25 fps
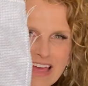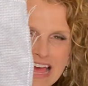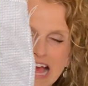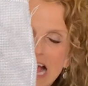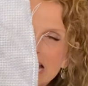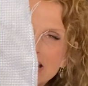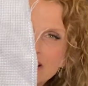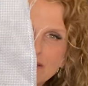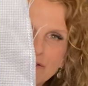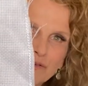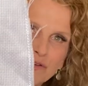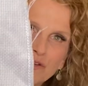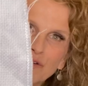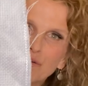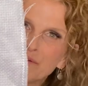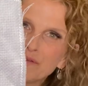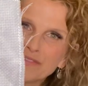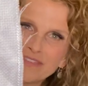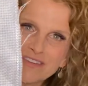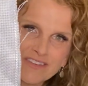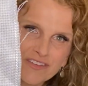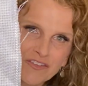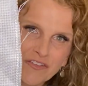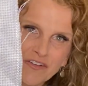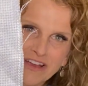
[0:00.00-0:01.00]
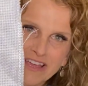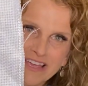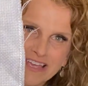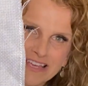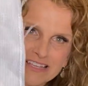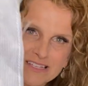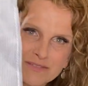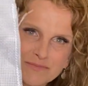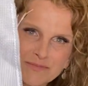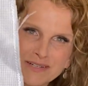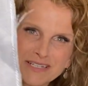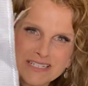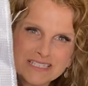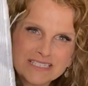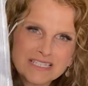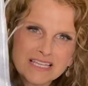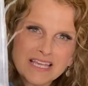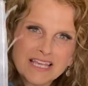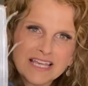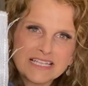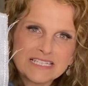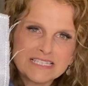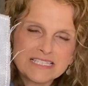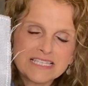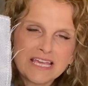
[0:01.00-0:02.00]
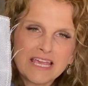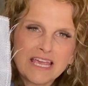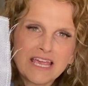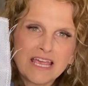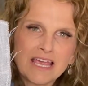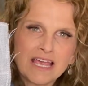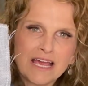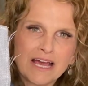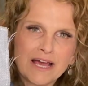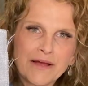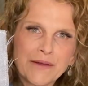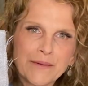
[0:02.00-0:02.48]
I don't know what this gray is, but it's a